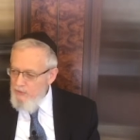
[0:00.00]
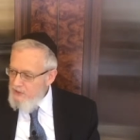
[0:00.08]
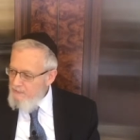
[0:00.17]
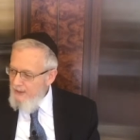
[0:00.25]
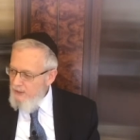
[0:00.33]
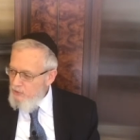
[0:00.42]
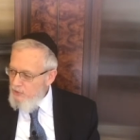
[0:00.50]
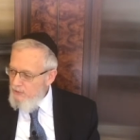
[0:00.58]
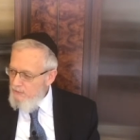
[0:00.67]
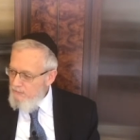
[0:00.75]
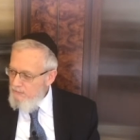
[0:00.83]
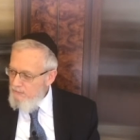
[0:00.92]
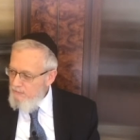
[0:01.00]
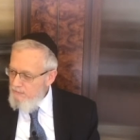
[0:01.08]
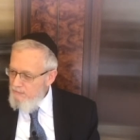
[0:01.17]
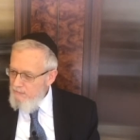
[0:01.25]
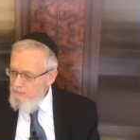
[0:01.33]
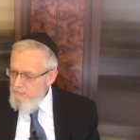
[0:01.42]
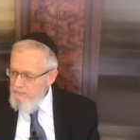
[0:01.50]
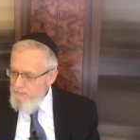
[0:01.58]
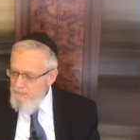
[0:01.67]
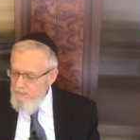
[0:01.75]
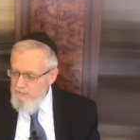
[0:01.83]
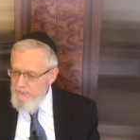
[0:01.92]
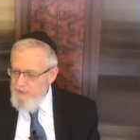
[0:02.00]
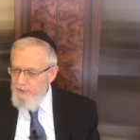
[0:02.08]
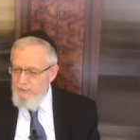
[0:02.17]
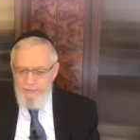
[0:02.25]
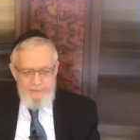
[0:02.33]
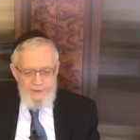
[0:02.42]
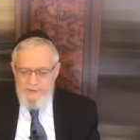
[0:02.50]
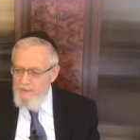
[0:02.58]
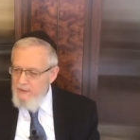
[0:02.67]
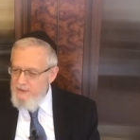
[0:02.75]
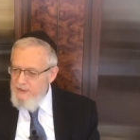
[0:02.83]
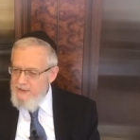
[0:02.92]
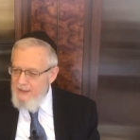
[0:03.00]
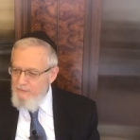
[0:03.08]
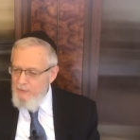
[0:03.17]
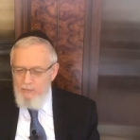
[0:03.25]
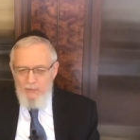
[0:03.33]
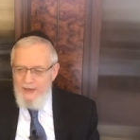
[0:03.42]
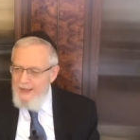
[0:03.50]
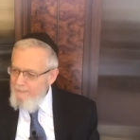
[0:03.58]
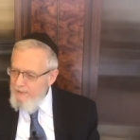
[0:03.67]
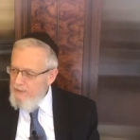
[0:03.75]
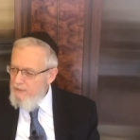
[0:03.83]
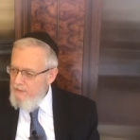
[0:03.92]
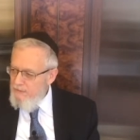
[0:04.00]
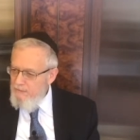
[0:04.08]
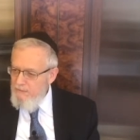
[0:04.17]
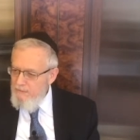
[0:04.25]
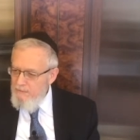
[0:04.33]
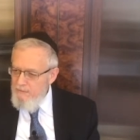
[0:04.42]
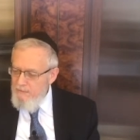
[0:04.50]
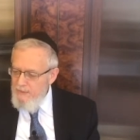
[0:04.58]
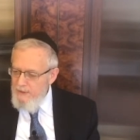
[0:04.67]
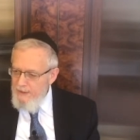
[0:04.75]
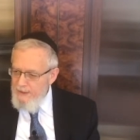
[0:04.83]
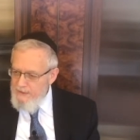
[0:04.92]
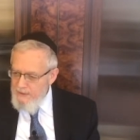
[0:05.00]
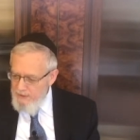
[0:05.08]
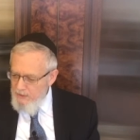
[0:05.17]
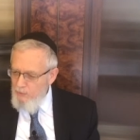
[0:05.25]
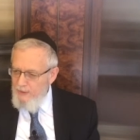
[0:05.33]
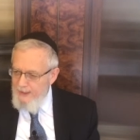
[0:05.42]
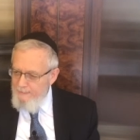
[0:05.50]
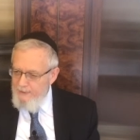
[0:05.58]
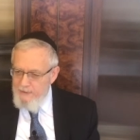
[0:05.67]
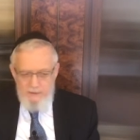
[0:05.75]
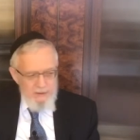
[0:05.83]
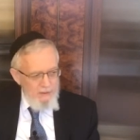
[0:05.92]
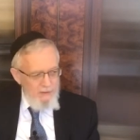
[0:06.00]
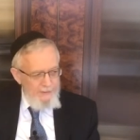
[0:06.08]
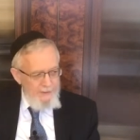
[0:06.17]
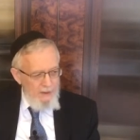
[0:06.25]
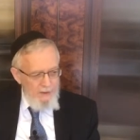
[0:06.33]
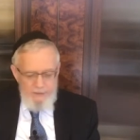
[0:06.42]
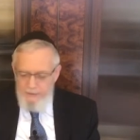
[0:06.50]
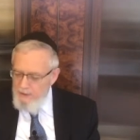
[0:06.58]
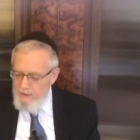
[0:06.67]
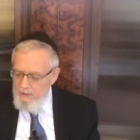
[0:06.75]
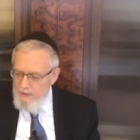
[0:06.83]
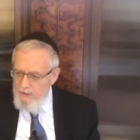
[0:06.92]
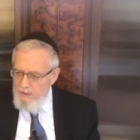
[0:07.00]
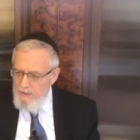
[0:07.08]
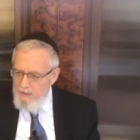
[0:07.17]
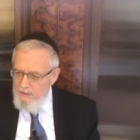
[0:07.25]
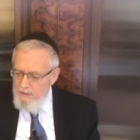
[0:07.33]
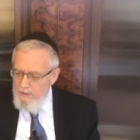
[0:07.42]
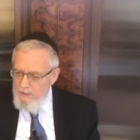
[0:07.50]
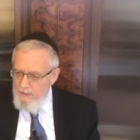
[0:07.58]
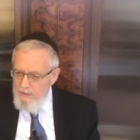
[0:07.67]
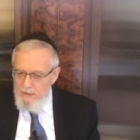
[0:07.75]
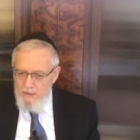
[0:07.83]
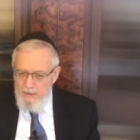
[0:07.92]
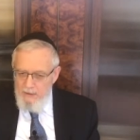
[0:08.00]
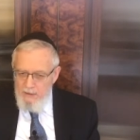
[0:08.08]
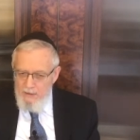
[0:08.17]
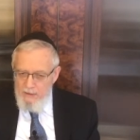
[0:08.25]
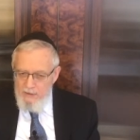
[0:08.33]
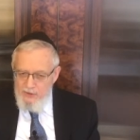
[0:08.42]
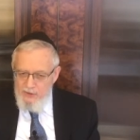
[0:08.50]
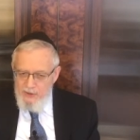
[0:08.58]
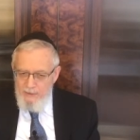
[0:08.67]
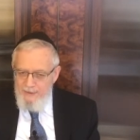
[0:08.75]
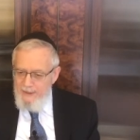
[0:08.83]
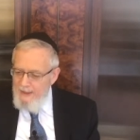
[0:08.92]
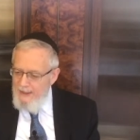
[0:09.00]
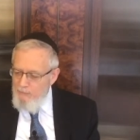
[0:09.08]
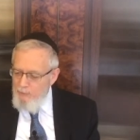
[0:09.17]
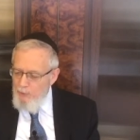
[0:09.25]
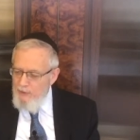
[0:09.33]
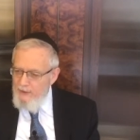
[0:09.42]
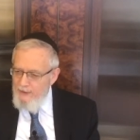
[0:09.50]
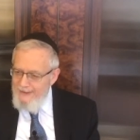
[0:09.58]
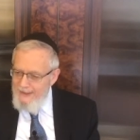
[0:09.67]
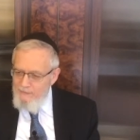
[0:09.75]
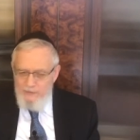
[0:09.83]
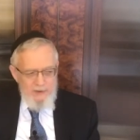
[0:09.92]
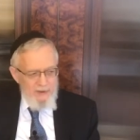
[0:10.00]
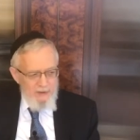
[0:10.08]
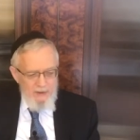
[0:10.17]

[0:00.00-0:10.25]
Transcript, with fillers: was smashed. So his father says to Avram, What happened? He says, I'll tell you what happened. The somebody had brought a gift